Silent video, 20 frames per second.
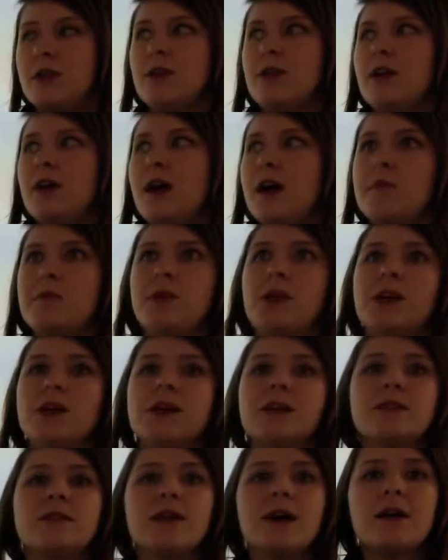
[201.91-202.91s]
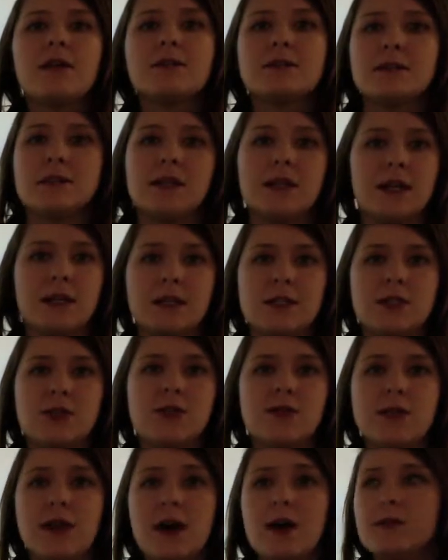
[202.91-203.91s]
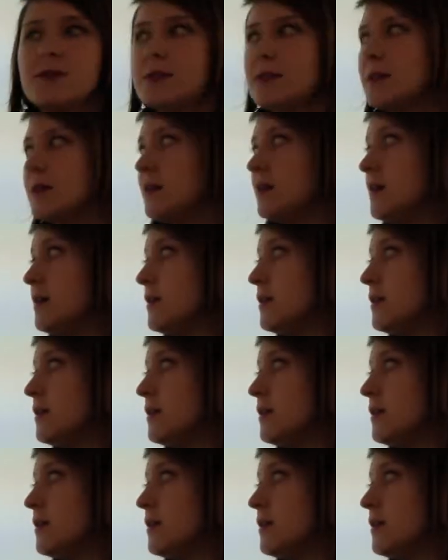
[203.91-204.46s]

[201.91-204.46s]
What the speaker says: I plug in 1,000, I get 2,000.